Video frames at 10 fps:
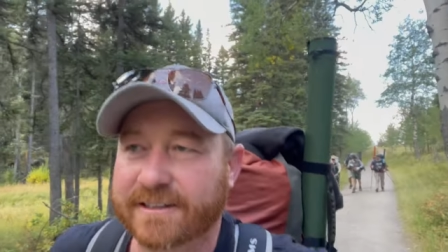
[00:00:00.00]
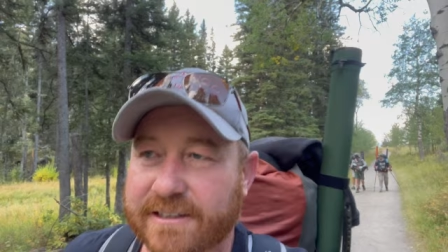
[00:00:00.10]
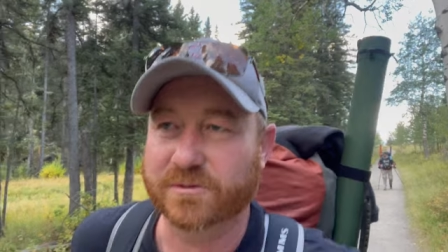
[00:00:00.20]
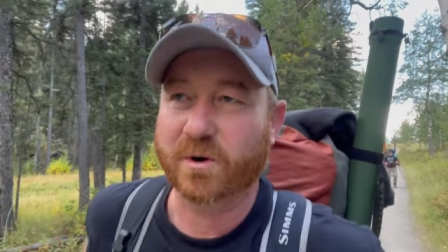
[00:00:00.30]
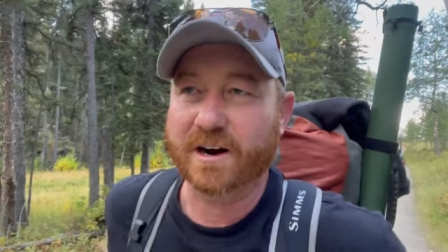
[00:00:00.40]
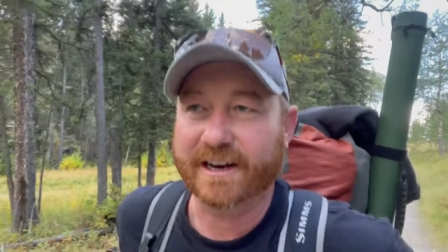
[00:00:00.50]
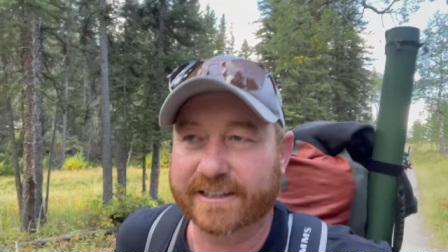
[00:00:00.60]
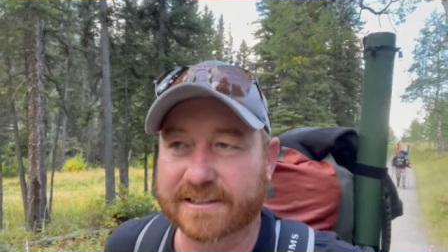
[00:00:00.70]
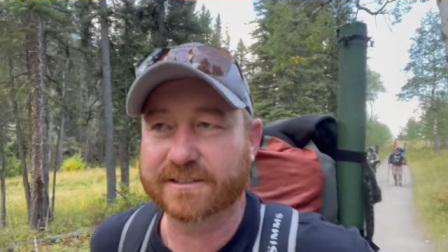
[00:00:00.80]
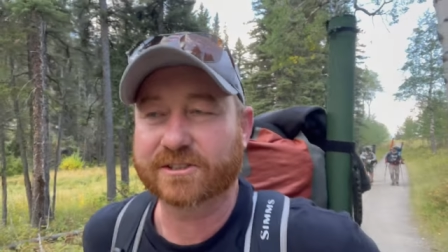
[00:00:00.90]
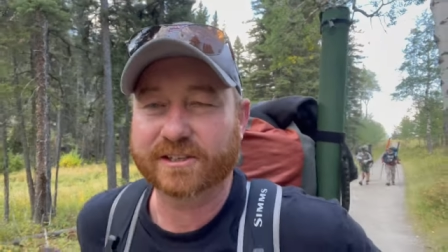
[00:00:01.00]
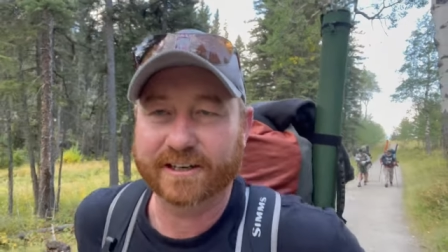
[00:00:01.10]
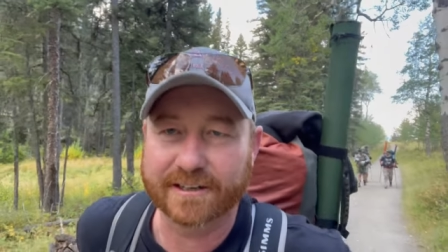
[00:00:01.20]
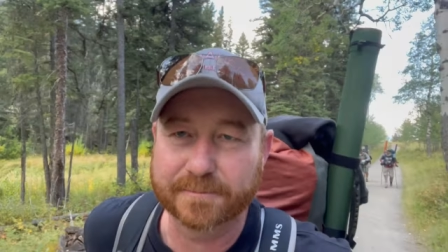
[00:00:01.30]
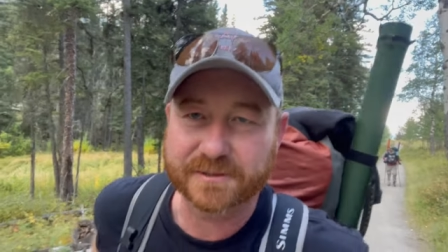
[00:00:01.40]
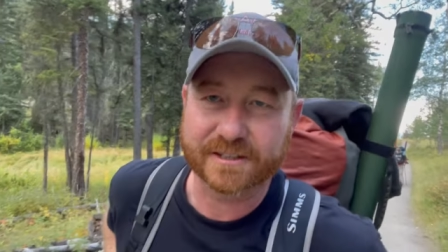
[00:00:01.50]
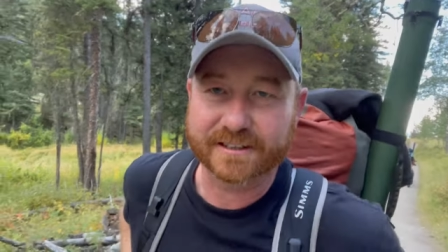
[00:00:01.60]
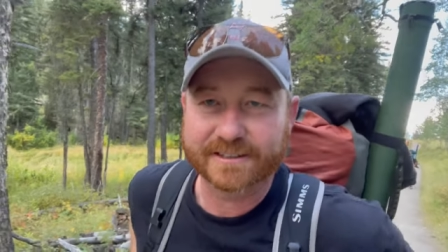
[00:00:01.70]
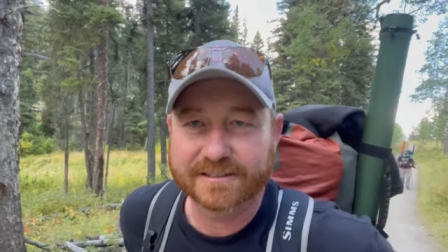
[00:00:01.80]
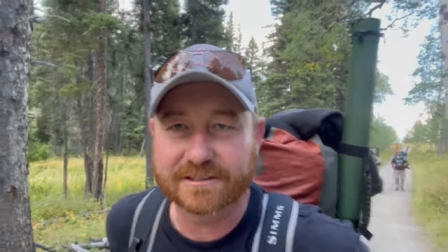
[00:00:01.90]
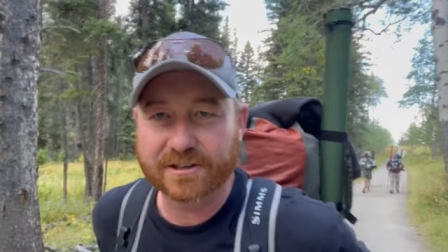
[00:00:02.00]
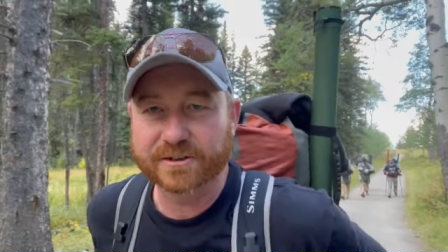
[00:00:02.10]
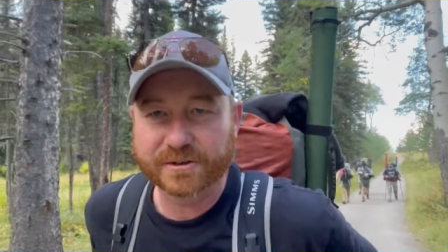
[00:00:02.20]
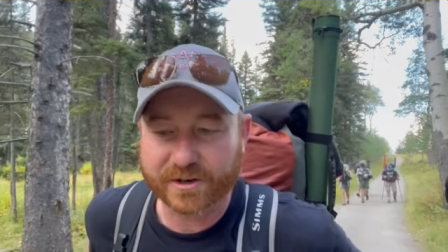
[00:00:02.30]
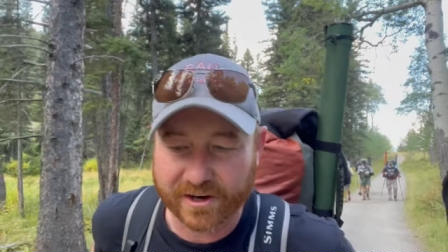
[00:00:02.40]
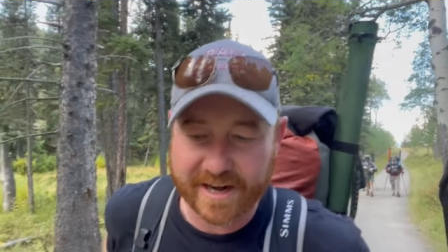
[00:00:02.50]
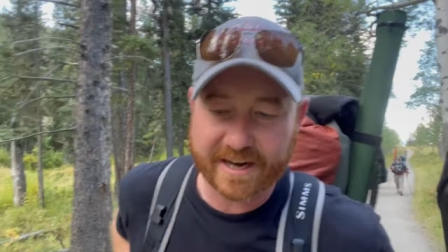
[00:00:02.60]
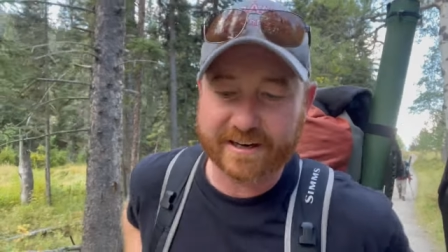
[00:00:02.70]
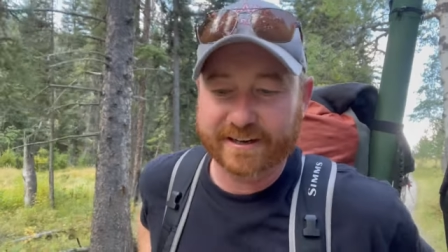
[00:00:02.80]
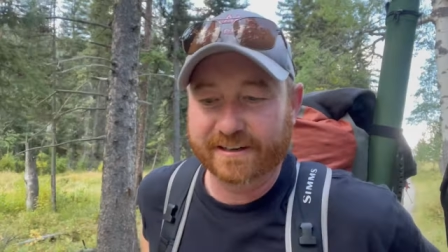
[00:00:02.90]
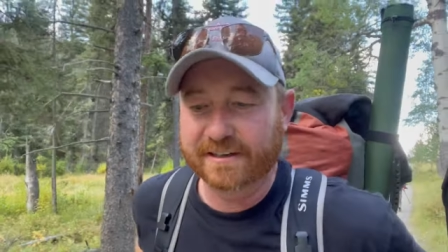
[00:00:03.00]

as we're hiking this trail up to Slough Creek